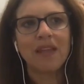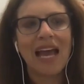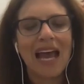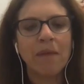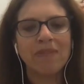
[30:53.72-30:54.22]

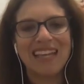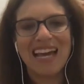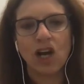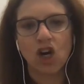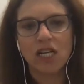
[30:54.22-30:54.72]
apt
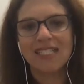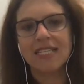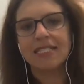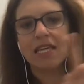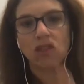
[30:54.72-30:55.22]
they are
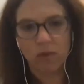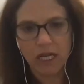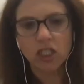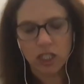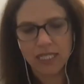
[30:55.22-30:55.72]
to see
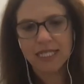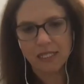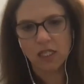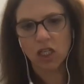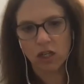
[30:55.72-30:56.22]

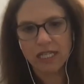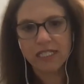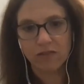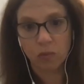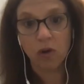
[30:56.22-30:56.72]
360
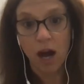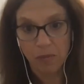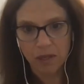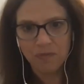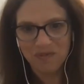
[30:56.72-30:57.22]
degrees of a
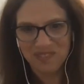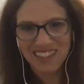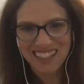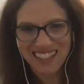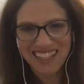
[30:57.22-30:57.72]
problem,
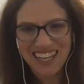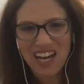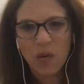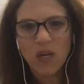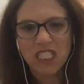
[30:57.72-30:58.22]

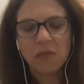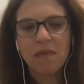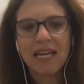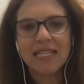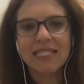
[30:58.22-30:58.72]
which
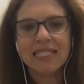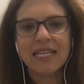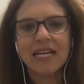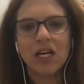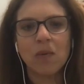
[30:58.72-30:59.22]
makes
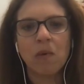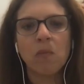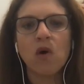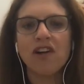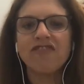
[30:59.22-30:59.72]
them
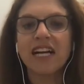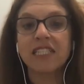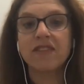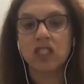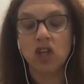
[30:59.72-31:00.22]
more
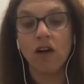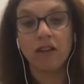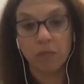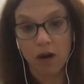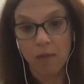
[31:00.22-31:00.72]
effective at
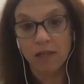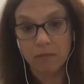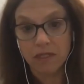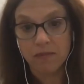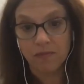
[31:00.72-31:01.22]
solving
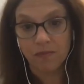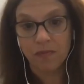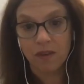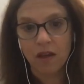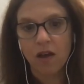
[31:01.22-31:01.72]
problems.
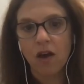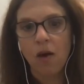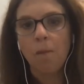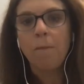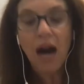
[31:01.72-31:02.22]

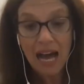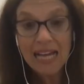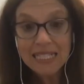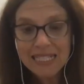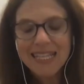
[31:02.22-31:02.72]

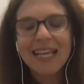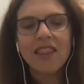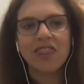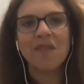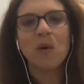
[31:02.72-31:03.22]
But
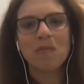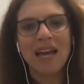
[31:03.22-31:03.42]
the more